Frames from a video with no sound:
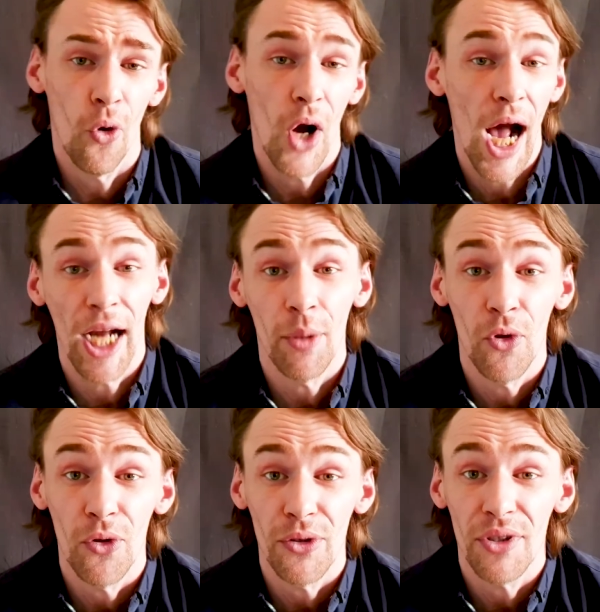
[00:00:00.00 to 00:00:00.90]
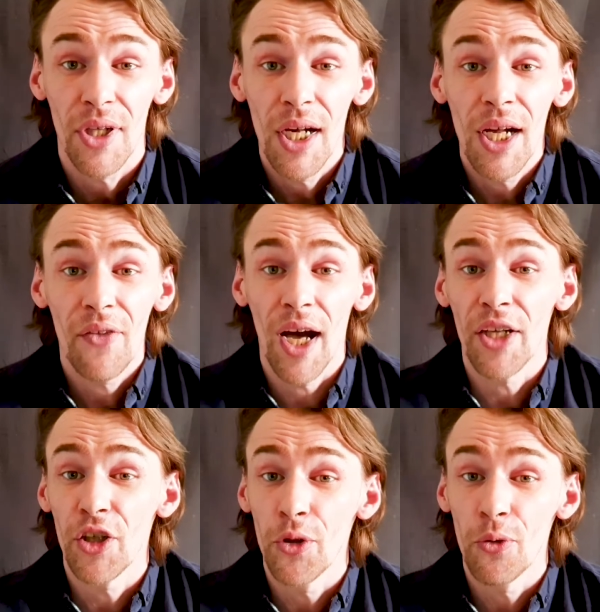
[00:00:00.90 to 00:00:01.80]
or animals
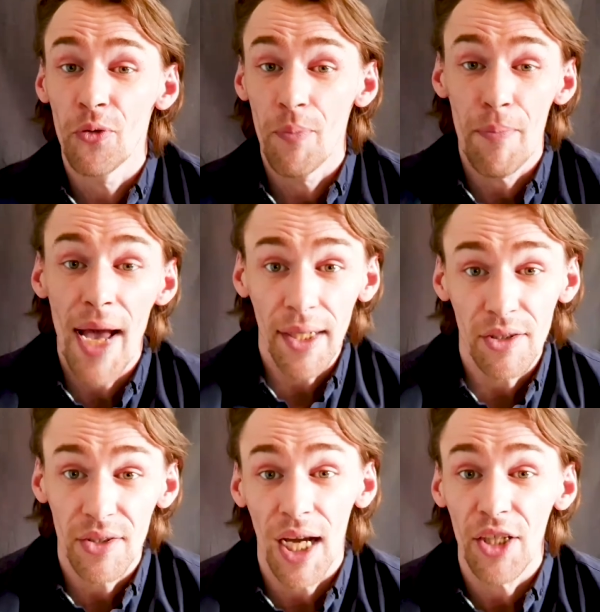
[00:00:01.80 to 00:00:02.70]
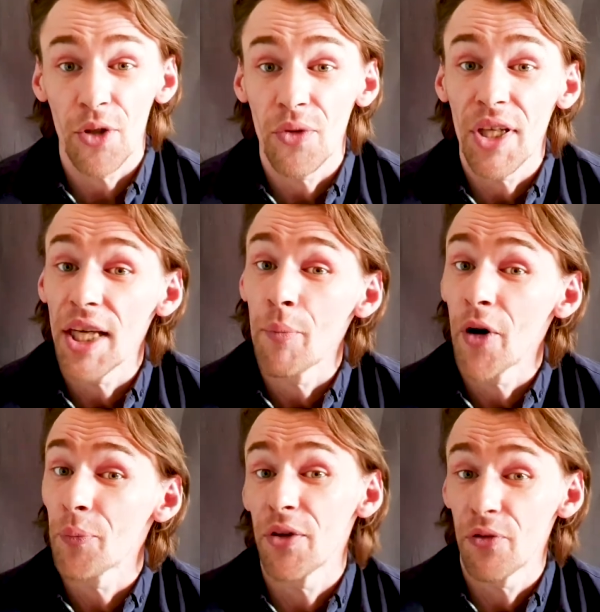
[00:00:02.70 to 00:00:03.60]
that you've met that you think
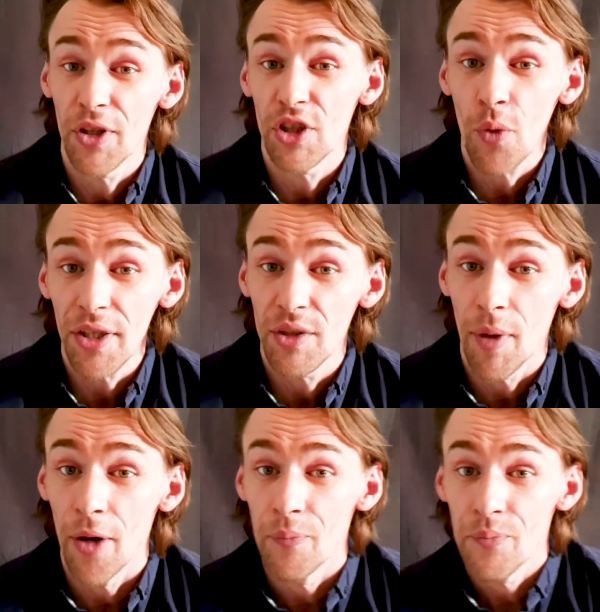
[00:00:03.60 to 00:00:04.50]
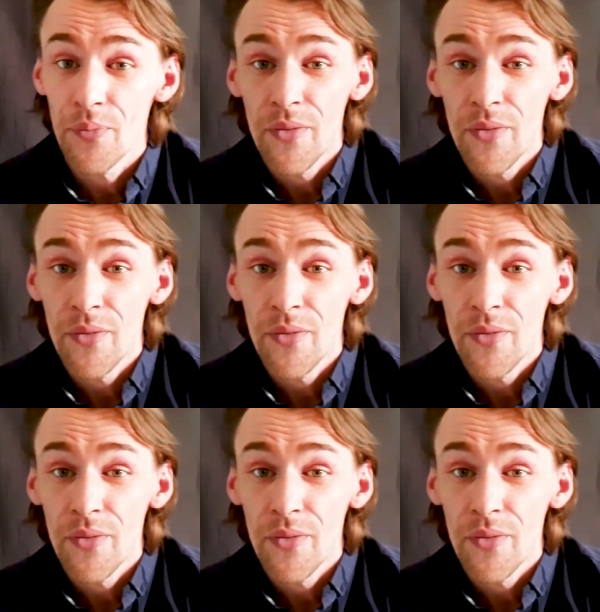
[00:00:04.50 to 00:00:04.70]
it might be fun to write about.